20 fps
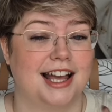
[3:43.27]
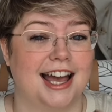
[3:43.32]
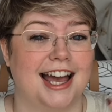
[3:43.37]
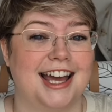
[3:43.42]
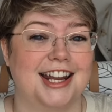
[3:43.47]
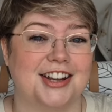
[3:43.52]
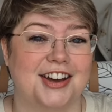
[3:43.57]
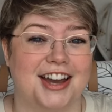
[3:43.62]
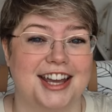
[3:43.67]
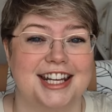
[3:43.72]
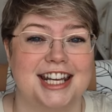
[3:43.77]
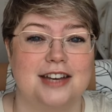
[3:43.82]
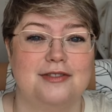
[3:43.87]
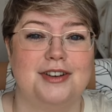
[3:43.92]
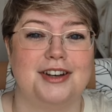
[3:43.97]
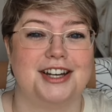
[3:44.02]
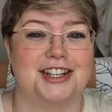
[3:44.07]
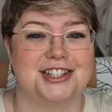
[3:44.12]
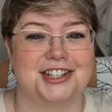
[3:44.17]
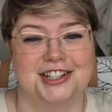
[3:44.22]
and I never
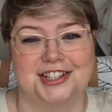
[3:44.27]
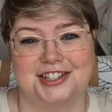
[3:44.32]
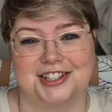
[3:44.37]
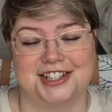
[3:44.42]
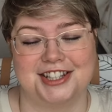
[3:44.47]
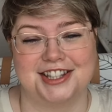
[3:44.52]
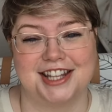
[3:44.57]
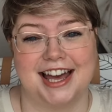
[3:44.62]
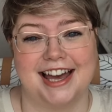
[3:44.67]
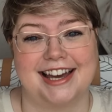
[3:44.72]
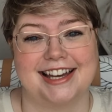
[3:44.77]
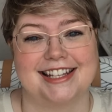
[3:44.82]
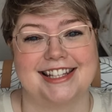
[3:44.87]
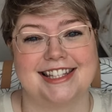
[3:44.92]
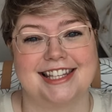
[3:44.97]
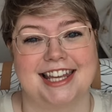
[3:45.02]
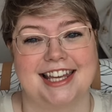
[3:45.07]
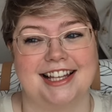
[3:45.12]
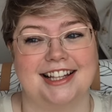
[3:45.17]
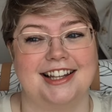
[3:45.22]
understood that
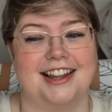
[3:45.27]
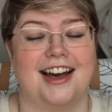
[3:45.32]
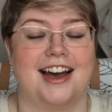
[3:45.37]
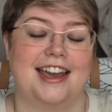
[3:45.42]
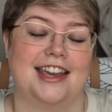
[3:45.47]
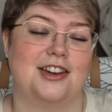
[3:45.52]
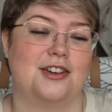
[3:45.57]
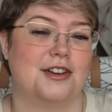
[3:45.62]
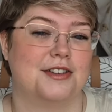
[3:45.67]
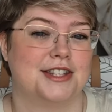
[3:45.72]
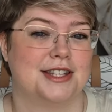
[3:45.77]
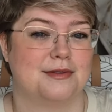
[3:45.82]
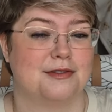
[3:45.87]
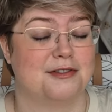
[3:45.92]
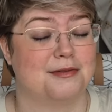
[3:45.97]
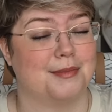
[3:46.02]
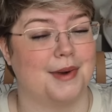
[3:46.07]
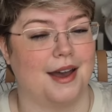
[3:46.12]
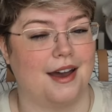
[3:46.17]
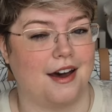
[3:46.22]
until I got some of
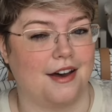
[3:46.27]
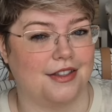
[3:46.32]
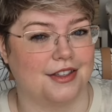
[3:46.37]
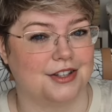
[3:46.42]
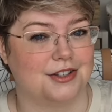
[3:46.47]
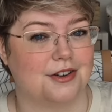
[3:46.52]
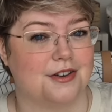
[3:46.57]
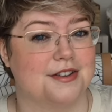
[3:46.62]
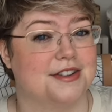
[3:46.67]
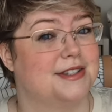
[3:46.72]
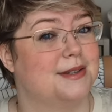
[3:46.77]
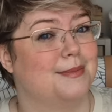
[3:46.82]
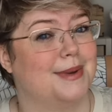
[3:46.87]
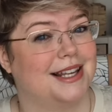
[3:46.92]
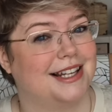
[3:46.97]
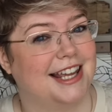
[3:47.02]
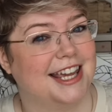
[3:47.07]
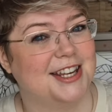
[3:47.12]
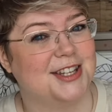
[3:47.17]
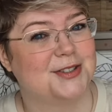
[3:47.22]
my other dolls a bit
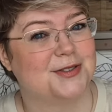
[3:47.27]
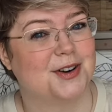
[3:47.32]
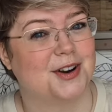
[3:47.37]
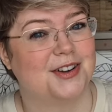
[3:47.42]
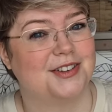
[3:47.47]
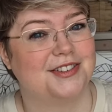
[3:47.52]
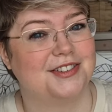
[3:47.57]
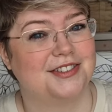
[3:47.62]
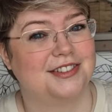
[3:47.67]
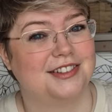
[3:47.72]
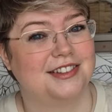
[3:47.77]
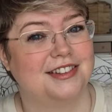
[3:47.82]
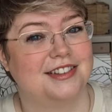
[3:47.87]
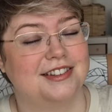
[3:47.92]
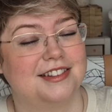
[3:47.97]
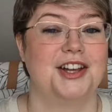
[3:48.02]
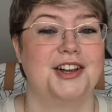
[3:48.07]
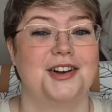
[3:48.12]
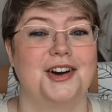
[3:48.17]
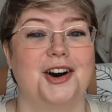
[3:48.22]
later on.
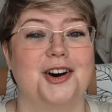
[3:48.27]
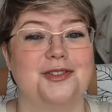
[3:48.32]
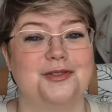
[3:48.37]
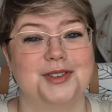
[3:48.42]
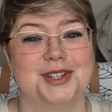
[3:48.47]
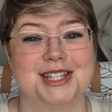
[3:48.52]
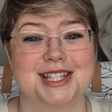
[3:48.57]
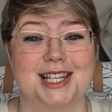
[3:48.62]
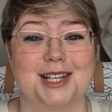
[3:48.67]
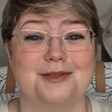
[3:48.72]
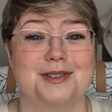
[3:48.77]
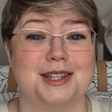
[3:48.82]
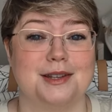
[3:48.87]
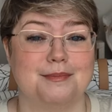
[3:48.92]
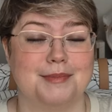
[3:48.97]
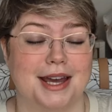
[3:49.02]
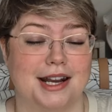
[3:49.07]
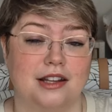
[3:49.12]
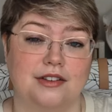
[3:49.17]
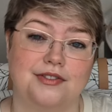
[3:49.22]
Obviously, with the
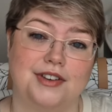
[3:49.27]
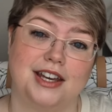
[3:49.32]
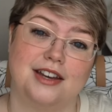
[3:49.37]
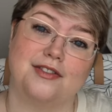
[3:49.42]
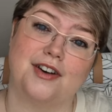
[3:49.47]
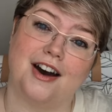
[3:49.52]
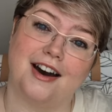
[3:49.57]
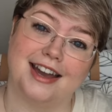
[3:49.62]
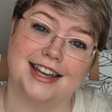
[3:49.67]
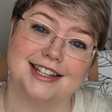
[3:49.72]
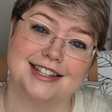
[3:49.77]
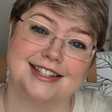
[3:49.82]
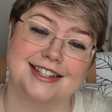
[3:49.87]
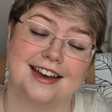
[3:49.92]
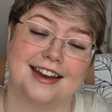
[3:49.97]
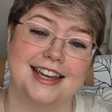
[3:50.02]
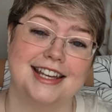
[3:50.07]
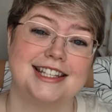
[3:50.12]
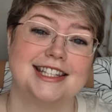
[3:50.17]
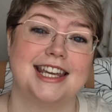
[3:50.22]
benefit of
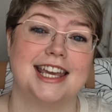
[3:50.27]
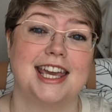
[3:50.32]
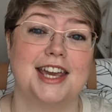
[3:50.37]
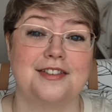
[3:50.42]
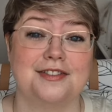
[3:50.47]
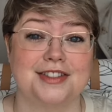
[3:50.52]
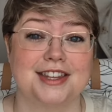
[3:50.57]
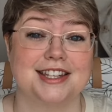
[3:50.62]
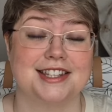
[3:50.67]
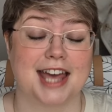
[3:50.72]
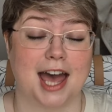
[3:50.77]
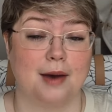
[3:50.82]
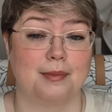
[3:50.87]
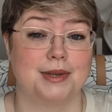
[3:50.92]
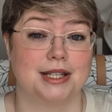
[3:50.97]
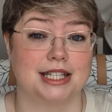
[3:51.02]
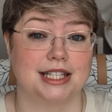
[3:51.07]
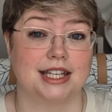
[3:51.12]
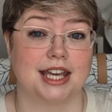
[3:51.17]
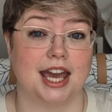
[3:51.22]
hindsight, if this
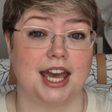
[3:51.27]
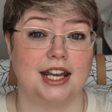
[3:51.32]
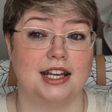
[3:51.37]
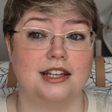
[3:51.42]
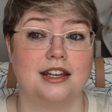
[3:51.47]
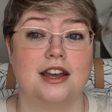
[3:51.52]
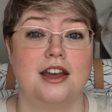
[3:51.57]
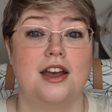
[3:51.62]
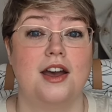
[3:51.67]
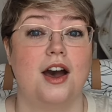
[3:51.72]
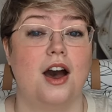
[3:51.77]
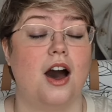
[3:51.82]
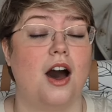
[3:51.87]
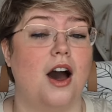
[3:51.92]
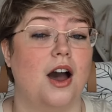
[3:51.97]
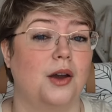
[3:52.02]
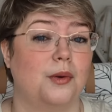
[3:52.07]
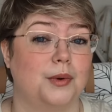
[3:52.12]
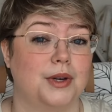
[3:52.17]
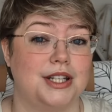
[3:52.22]
happened again,
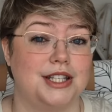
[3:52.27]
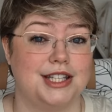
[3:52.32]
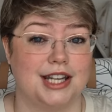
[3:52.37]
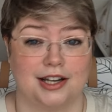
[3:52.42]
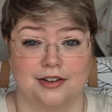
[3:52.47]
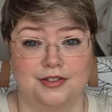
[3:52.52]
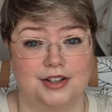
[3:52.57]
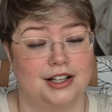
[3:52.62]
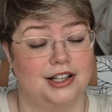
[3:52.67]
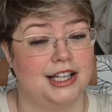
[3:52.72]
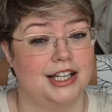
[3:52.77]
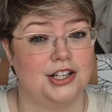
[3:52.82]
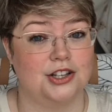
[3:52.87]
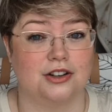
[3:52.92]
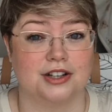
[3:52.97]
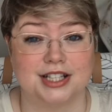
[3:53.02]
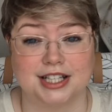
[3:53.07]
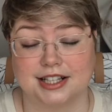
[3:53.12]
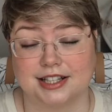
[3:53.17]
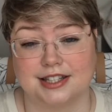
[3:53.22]
I would definitely
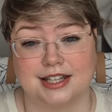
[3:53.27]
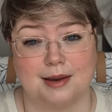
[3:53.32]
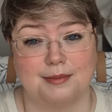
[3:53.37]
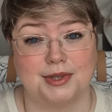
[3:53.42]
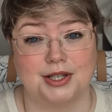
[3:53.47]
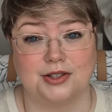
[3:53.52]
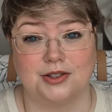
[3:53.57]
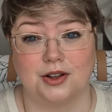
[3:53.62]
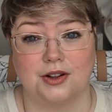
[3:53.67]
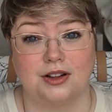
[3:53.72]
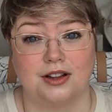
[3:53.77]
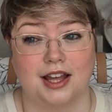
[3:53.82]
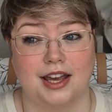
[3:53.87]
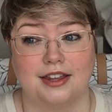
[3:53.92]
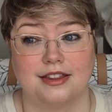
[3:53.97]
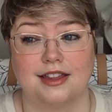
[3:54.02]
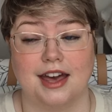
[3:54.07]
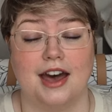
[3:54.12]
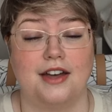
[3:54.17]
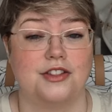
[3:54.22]
not accept a doll like
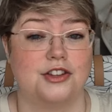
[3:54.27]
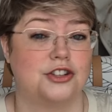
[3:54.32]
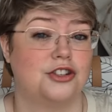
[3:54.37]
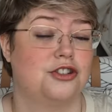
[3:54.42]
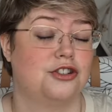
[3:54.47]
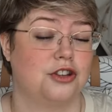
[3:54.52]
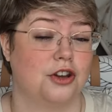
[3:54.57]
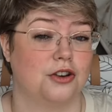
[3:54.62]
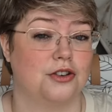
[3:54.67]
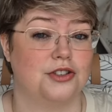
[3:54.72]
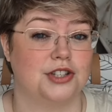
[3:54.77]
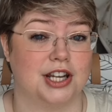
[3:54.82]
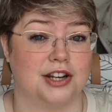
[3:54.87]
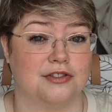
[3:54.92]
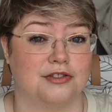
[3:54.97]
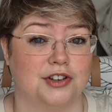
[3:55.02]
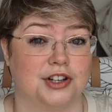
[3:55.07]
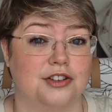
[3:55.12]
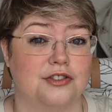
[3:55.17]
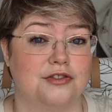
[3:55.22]
that that's so
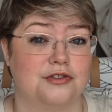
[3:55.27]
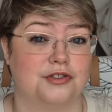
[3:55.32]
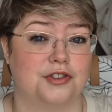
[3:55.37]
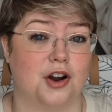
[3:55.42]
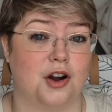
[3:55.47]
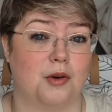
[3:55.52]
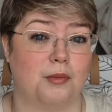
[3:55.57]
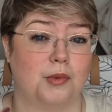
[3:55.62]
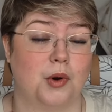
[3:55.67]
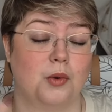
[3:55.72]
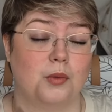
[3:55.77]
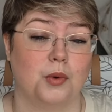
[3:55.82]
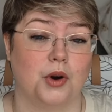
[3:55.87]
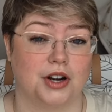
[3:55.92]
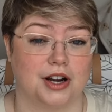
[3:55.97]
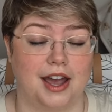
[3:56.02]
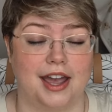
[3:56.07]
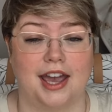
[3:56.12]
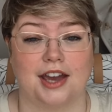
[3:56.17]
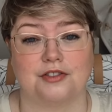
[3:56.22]
different from what
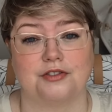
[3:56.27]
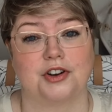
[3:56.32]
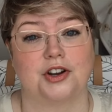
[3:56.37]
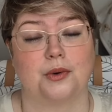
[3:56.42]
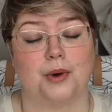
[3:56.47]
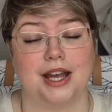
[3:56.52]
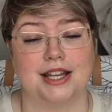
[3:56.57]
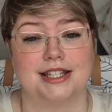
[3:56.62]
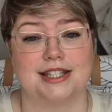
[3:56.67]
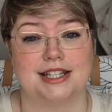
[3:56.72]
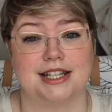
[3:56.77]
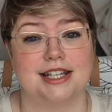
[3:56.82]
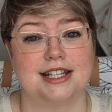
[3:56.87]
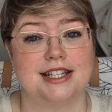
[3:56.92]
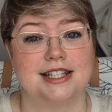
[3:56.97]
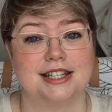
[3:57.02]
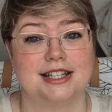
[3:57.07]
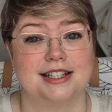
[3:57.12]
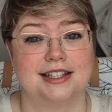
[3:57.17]
I had requested.